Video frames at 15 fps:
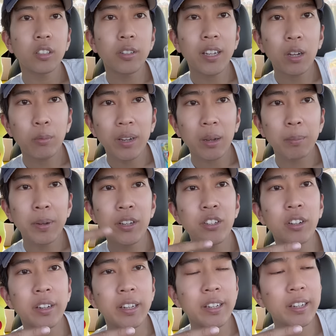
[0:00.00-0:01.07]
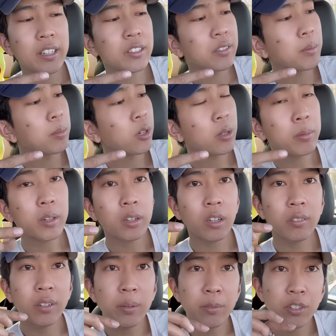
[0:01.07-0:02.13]
So yeah, we have Pidgeot EX from Pokemon
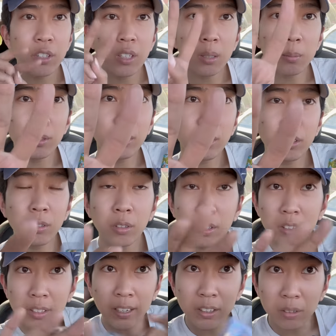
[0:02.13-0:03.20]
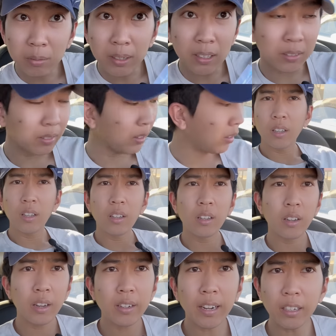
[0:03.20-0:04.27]
Card Vending Machine number two, 10th round.
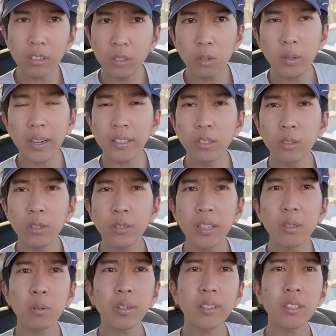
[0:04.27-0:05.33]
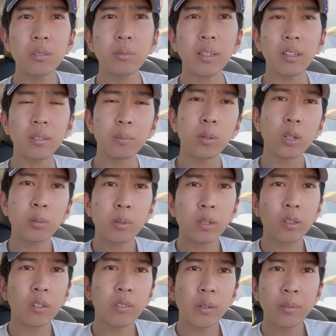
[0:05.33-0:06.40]
And I don't know, guys, who do you think won this round? Pokemon
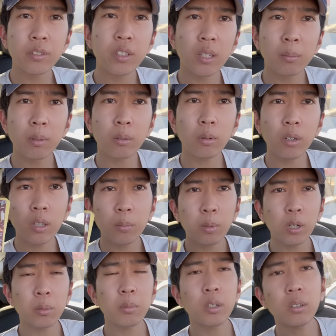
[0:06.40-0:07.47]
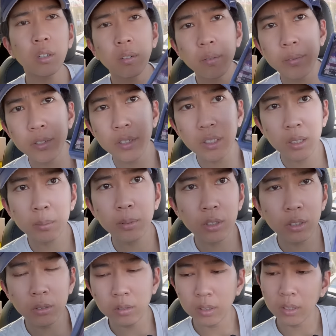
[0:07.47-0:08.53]
Card Vending Machine number one or Pokemon Card Vending Machine number
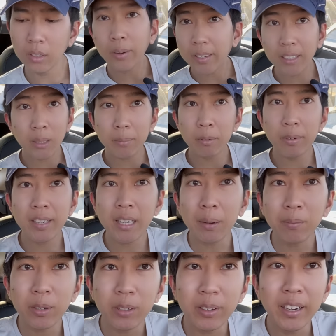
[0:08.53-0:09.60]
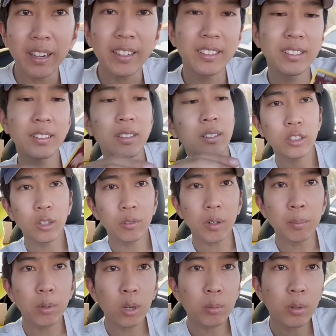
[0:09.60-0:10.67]
two? So I guess let me recap for you guys. So
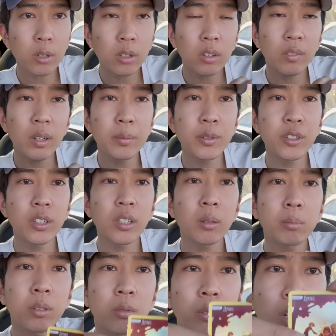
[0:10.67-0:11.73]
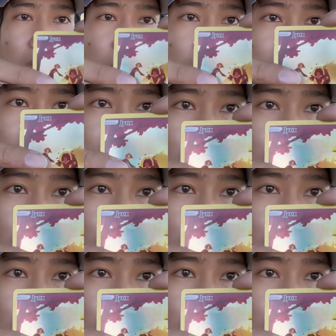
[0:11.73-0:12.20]
from Pokemon Card Vending Machine number one, we